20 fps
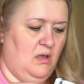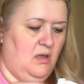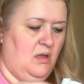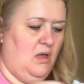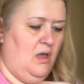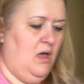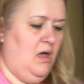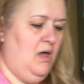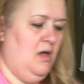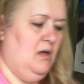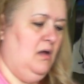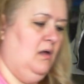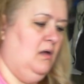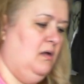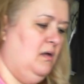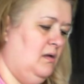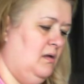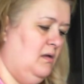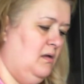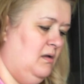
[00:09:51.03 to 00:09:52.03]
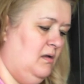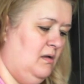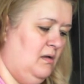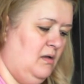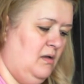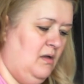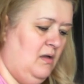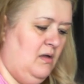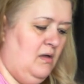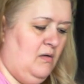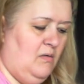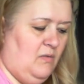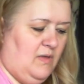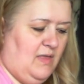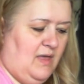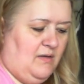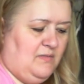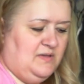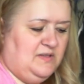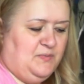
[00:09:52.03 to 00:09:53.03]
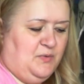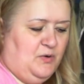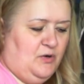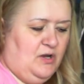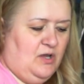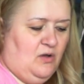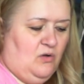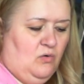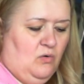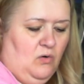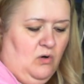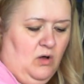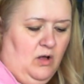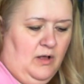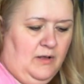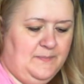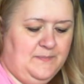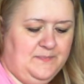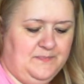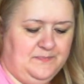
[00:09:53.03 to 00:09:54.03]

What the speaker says: Oh, well, that was pretty cool.